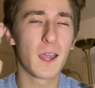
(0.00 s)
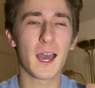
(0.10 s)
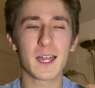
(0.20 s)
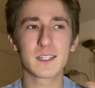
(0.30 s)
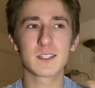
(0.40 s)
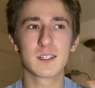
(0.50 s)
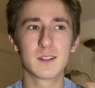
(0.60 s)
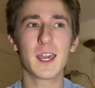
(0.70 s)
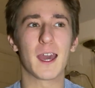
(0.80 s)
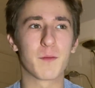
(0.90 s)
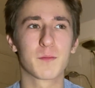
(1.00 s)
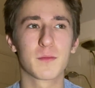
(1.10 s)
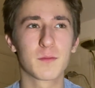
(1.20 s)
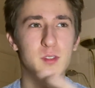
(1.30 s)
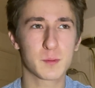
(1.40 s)
And yeah,
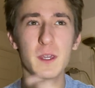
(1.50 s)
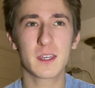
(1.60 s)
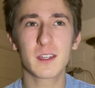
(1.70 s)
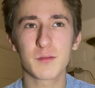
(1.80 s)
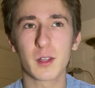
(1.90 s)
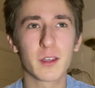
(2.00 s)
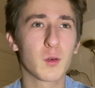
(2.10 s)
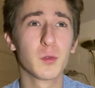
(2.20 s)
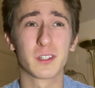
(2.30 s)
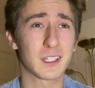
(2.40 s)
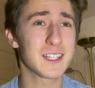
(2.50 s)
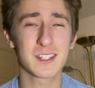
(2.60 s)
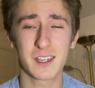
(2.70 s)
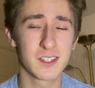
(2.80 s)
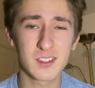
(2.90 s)
speaking of like all the
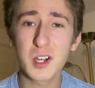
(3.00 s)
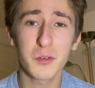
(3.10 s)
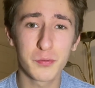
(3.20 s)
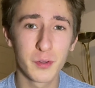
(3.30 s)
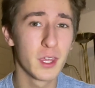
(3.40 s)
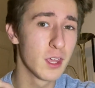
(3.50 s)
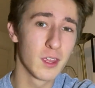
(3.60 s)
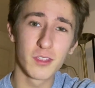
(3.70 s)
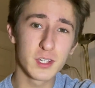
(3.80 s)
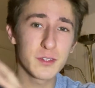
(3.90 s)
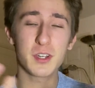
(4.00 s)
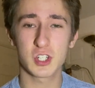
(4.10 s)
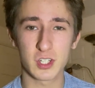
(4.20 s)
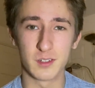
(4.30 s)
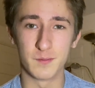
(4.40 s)
classic-y stuff, the
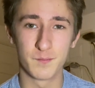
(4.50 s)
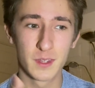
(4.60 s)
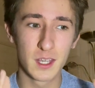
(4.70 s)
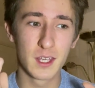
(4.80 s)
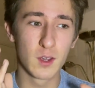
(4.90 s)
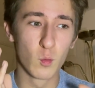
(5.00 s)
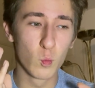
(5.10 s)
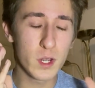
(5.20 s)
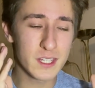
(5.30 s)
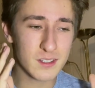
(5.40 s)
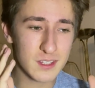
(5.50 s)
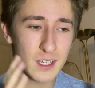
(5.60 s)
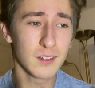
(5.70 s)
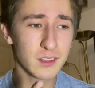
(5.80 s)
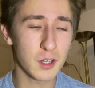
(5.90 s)
Division, we
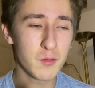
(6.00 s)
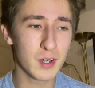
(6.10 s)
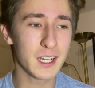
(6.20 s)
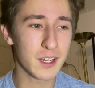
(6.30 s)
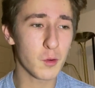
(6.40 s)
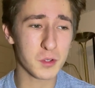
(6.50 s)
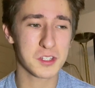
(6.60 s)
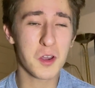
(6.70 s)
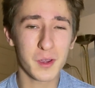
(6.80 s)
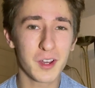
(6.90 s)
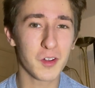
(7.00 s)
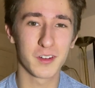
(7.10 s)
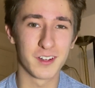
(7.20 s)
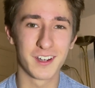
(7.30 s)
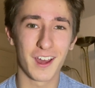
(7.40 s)
still don't really know what's going
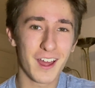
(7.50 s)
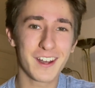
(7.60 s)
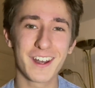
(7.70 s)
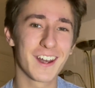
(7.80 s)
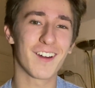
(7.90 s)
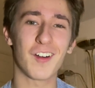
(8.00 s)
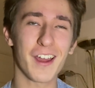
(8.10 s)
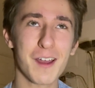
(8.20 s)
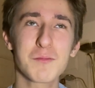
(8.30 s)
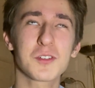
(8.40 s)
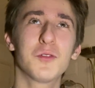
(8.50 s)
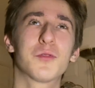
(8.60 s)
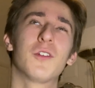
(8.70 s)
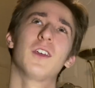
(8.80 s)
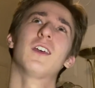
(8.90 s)
on. And I am sort
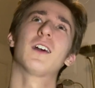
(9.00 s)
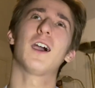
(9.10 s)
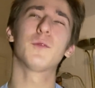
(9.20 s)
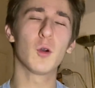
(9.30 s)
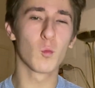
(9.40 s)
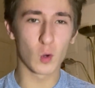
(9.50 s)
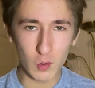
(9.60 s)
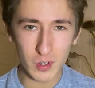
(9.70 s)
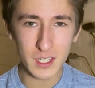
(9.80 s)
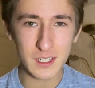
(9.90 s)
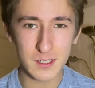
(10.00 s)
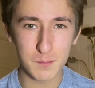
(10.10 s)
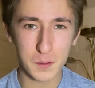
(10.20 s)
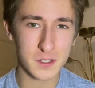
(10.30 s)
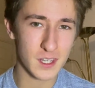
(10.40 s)
of, I'm not worried
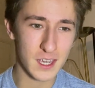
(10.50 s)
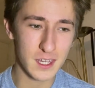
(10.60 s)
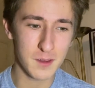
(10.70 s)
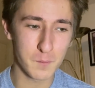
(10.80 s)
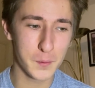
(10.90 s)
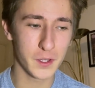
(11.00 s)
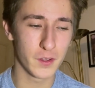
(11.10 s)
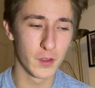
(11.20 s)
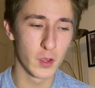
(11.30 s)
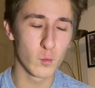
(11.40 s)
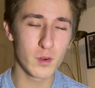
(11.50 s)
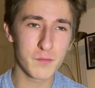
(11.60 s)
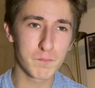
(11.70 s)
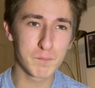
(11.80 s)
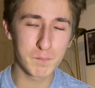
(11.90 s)
per se, but we've